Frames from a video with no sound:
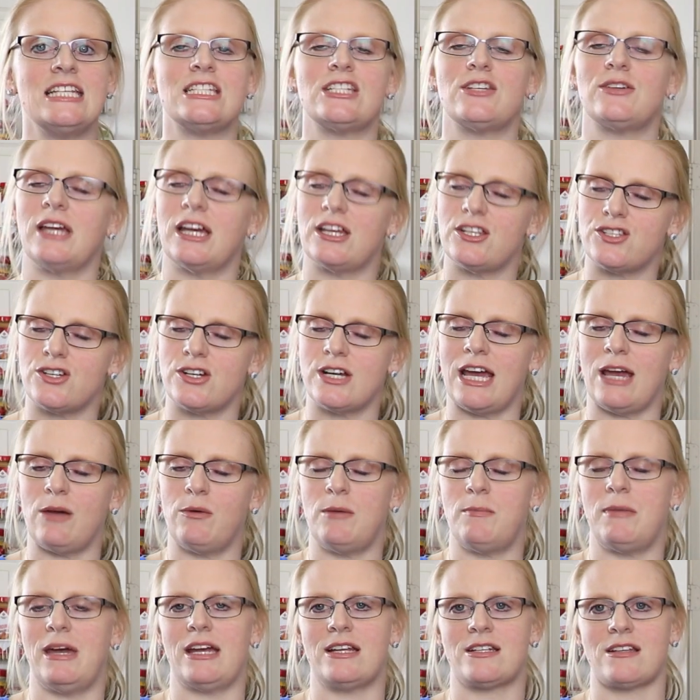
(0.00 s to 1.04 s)
So yesterday
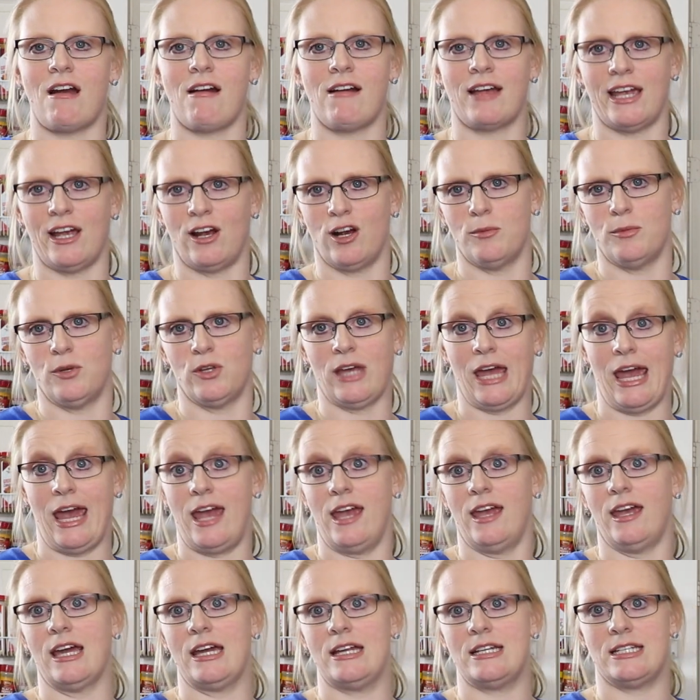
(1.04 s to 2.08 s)
we baked our caramel
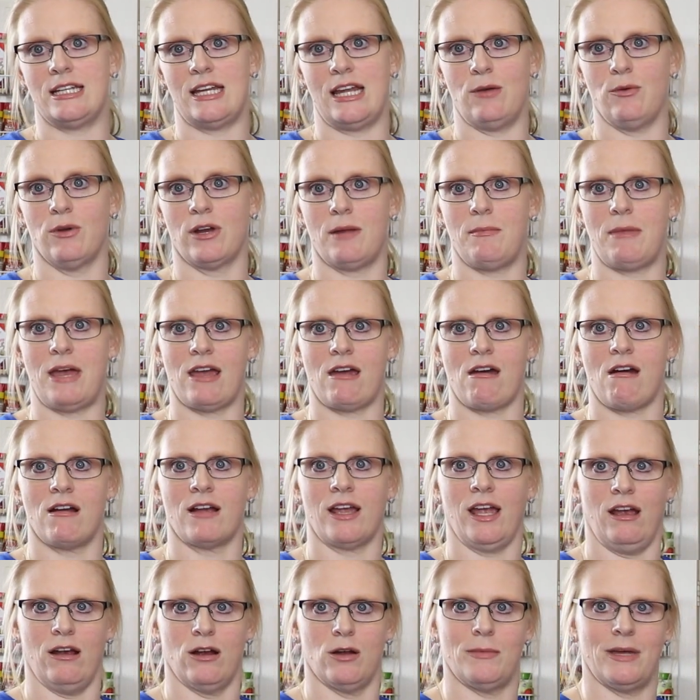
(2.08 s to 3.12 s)
cake, and today we're going to make our
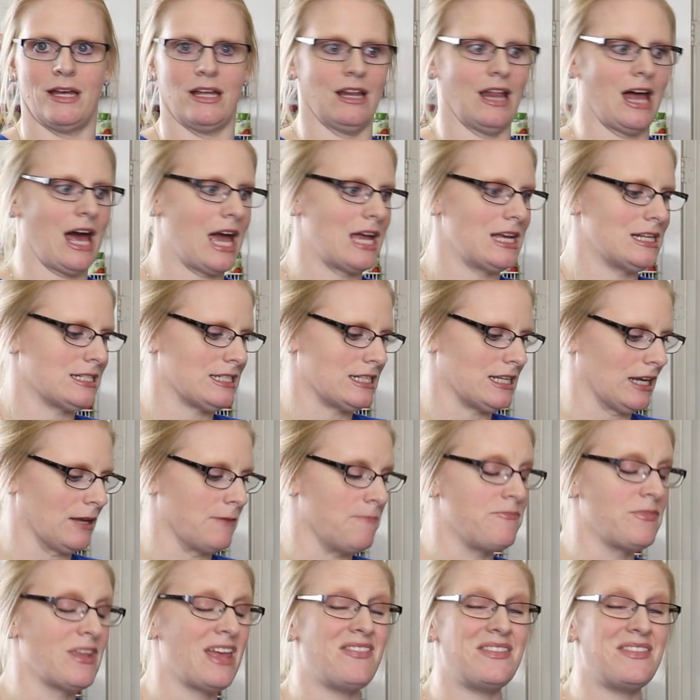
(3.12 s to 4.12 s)
caramel icing.